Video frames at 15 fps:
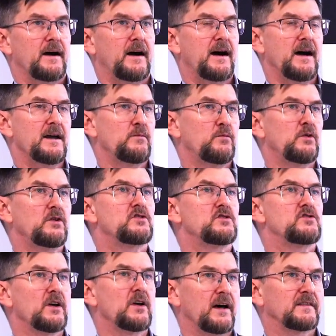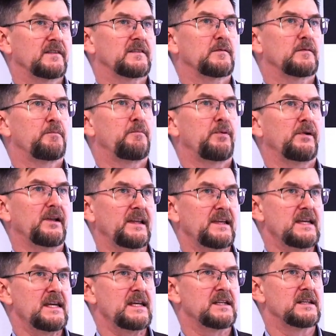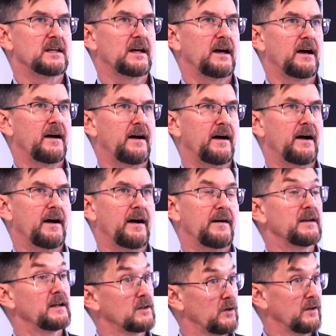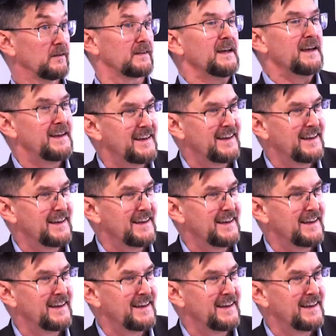I would just plead ignorance,